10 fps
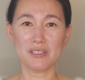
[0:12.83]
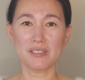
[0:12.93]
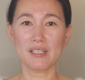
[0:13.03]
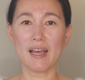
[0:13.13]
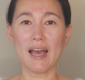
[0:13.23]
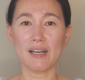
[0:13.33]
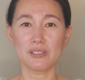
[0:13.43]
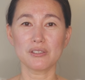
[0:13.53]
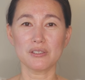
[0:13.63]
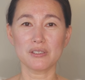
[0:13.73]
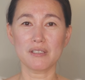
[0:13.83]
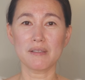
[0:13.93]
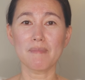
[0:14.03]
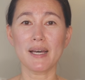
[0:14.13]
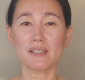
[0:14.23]
how to do the
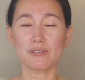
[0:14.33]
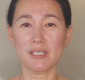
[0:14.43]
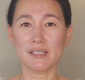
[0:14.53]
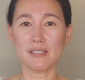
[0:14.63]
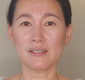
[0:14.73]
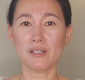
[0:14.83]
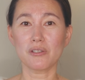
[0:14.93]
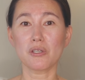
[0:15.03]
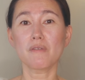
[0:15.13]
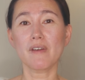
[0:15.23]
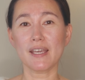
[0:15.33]
lymphatic drainage on your face